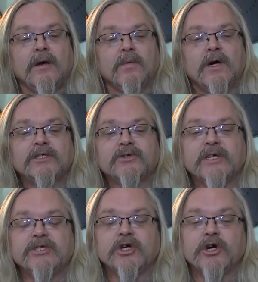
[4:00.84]
Wall
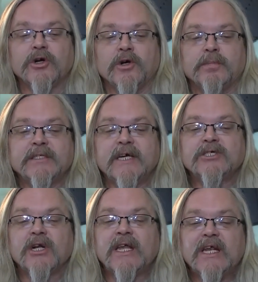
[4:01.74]
Street Journal,
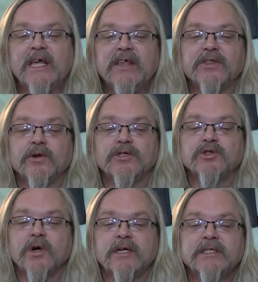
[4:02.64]
potentially lethal
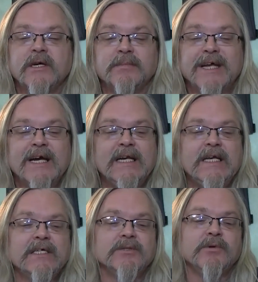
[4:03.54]

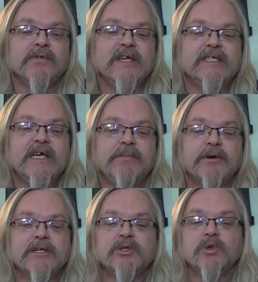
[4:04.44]
strontium-90 is moving
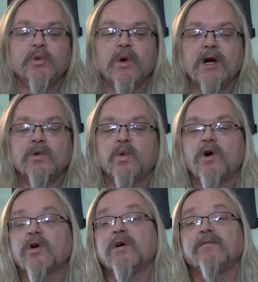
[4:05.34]
deeper into
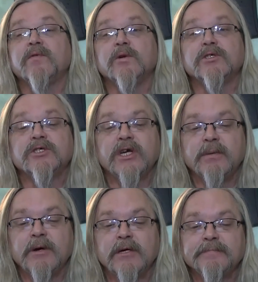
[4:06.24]
groundwater at
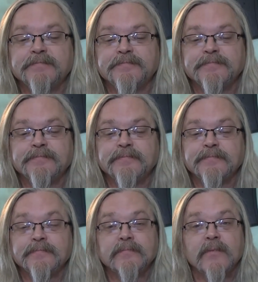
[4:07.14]
Fukushima.
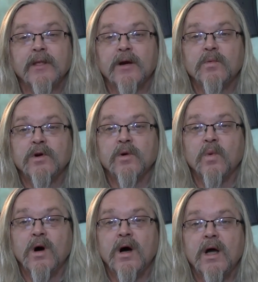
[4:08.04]
I wonder
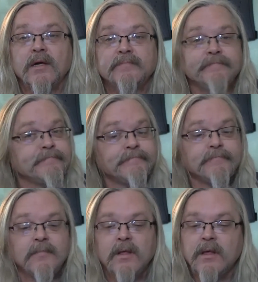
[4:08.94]
why.
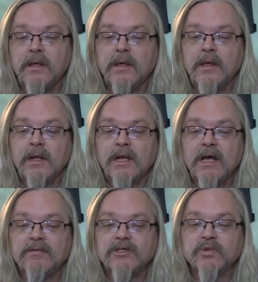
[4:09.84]

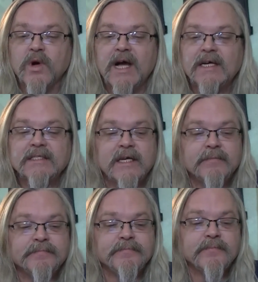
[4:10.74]
Levels
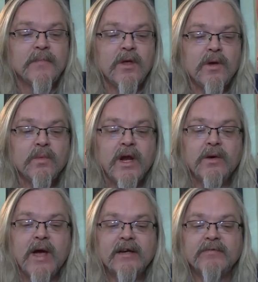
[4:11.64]
rising.
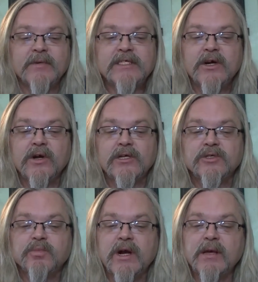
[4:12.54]
Radioactive material
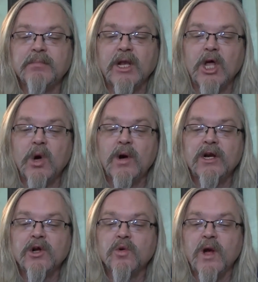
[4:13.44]
spreading below
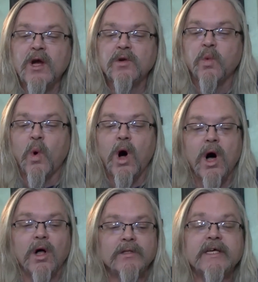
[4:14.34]
underground
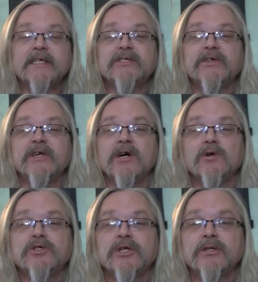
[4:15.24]
wall next to the
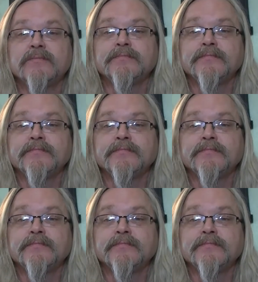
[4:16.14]
ocean.